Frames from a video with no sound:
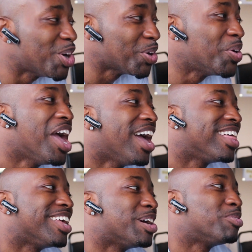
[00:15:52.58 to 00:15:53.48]
know
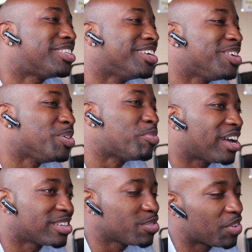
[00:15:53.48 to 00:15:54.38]
that I'm sending you
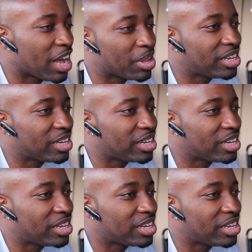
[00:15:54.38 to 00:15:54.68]
positive vibes.